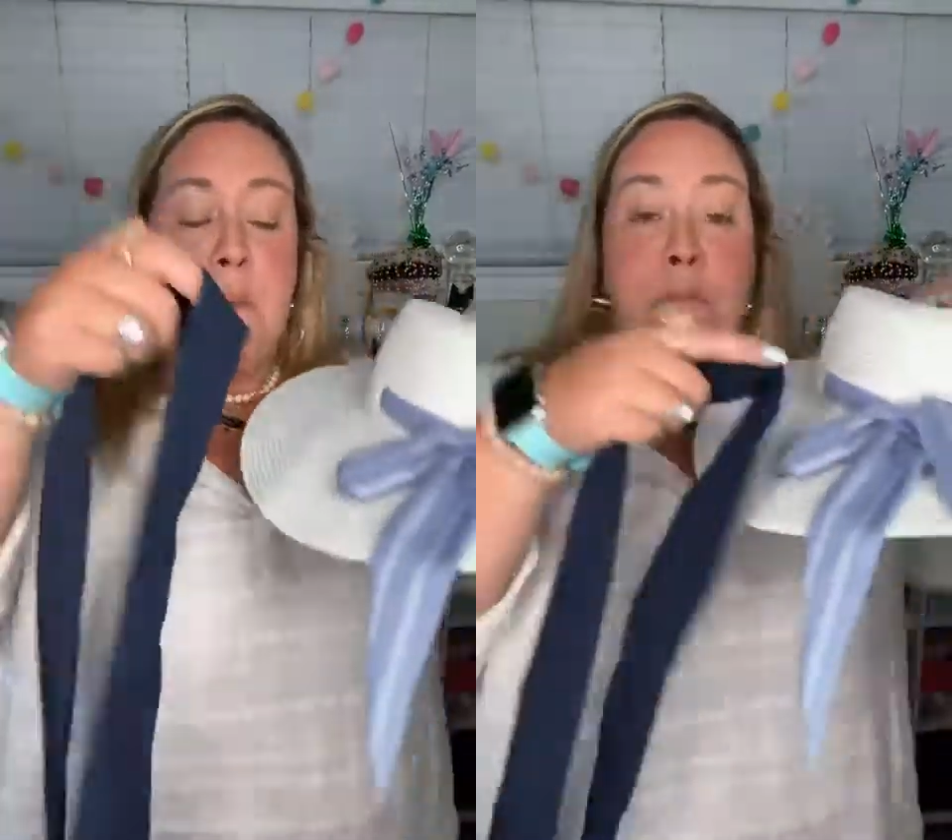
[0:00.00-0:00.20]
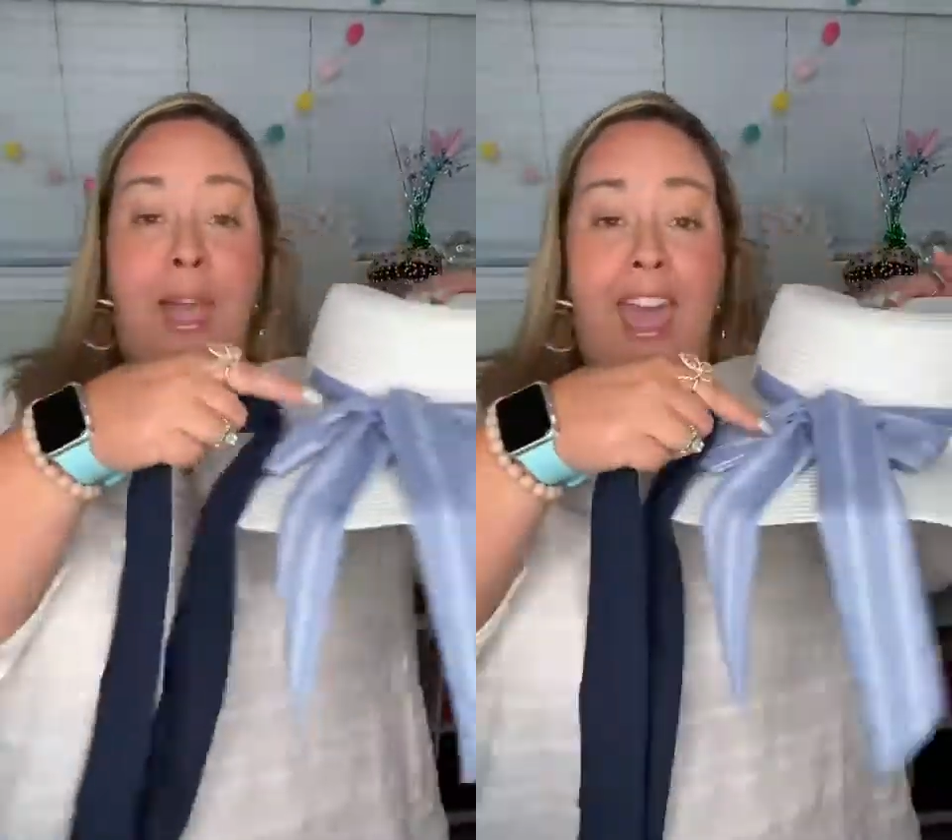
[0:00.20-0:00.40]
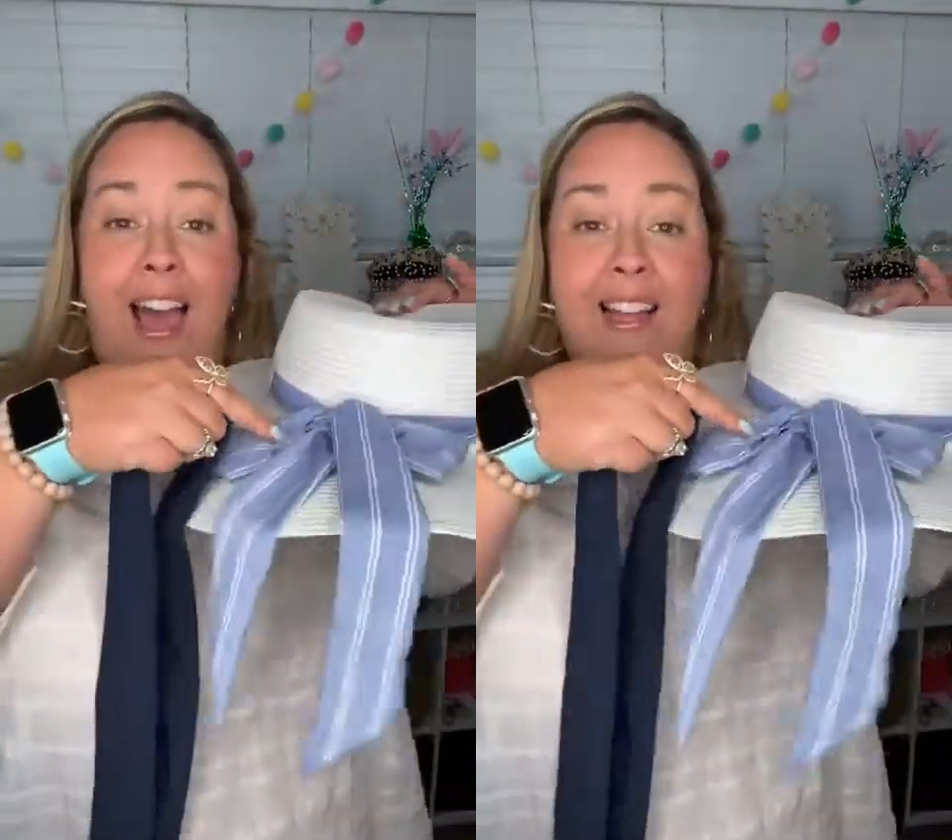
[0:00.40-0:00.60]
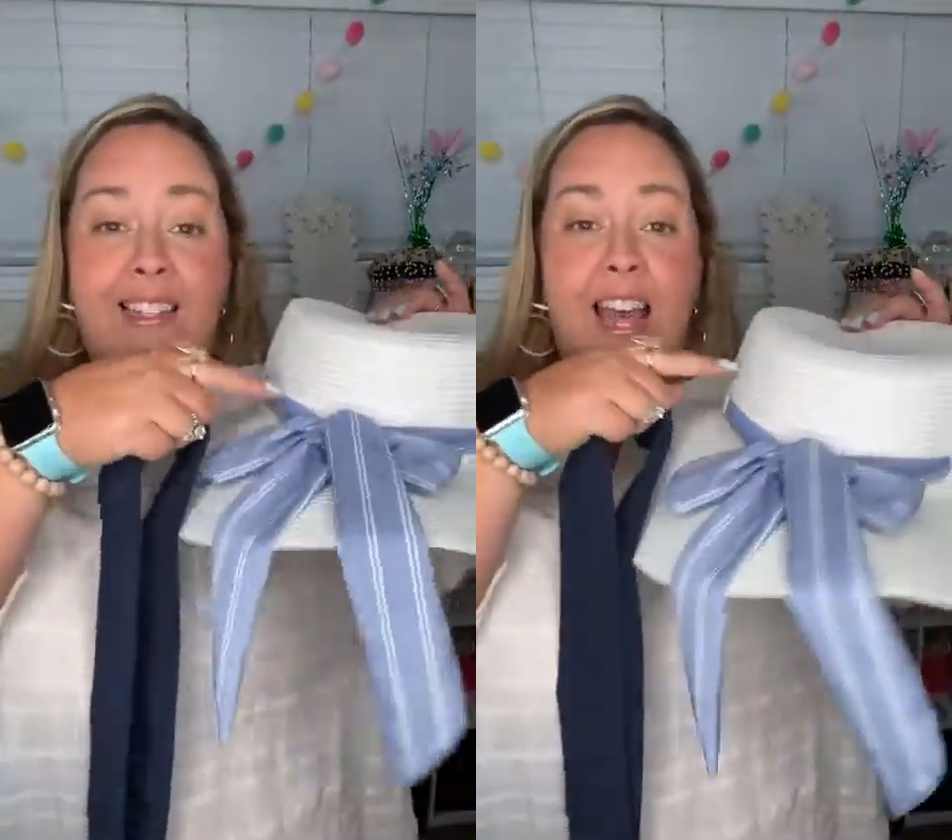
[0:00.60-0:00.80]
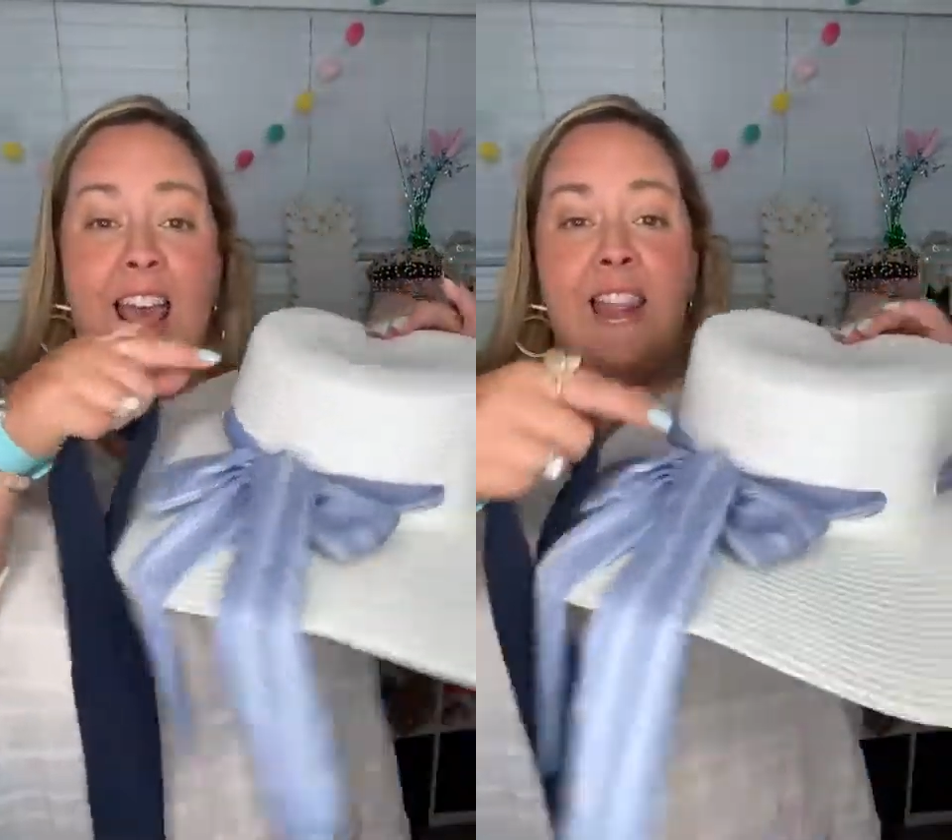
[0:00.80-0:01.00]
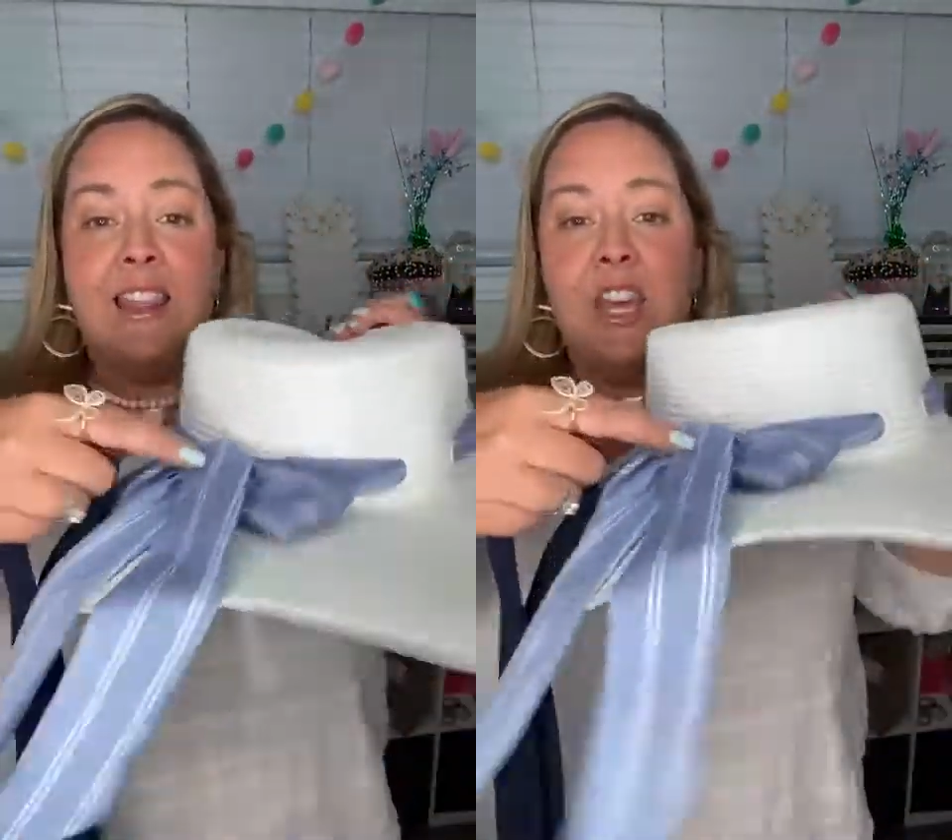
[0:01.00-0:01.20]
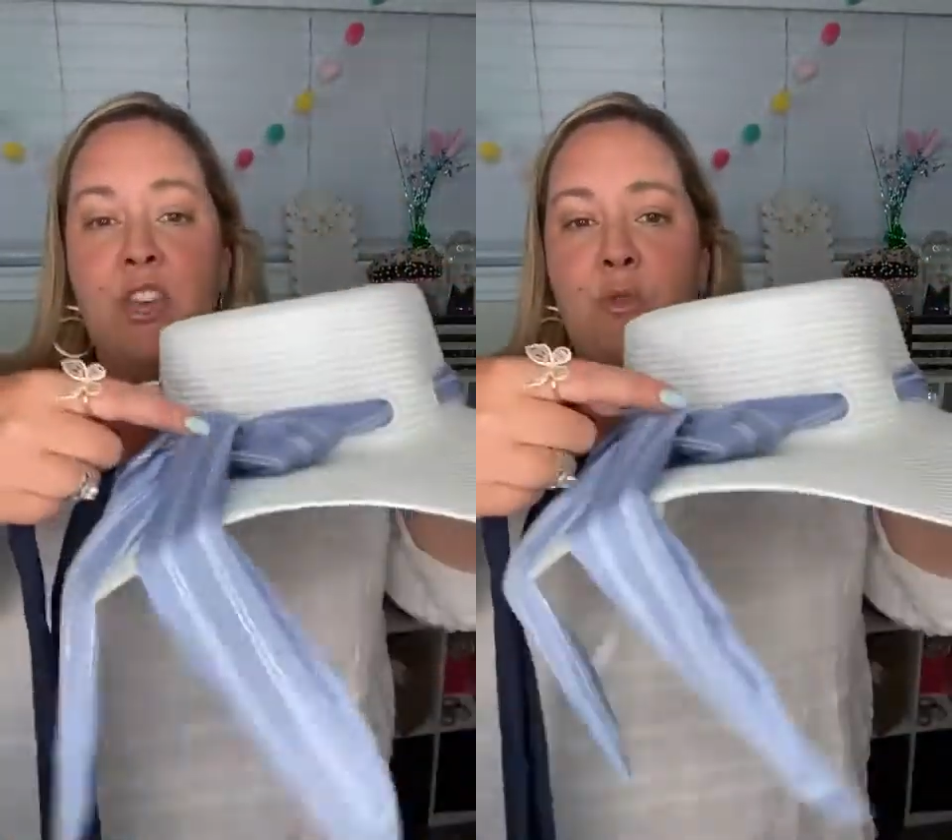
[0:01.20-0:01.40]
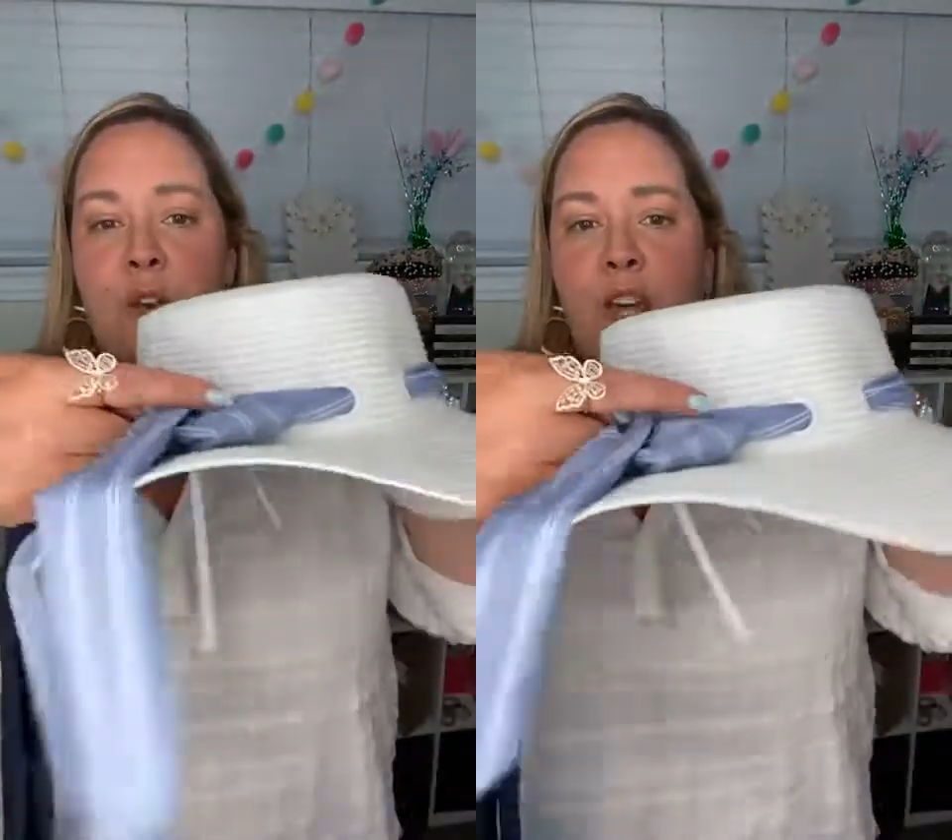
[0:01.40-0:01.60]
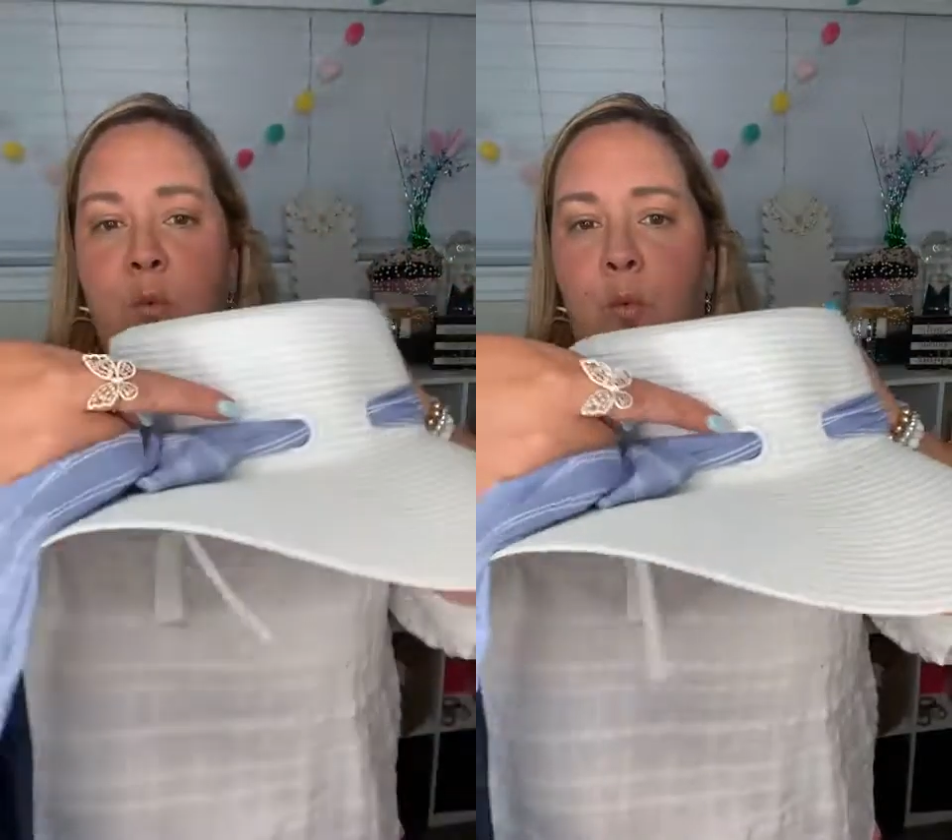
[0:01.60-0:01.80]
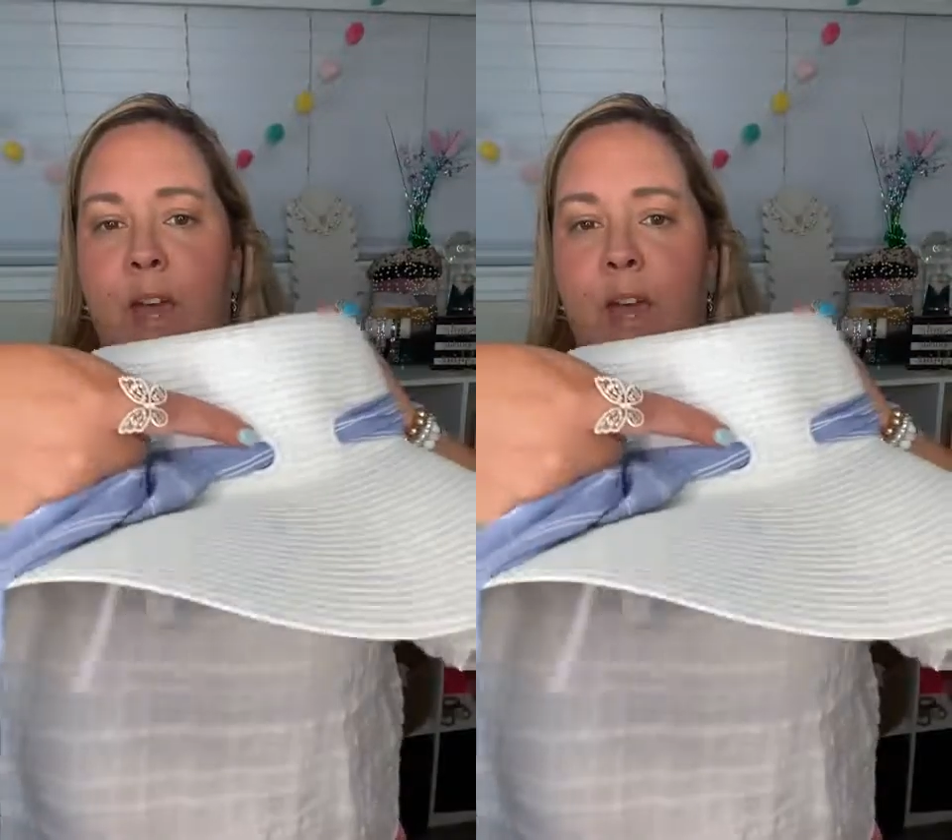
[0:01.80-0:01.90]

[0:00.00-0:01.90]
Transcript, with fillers: band that you can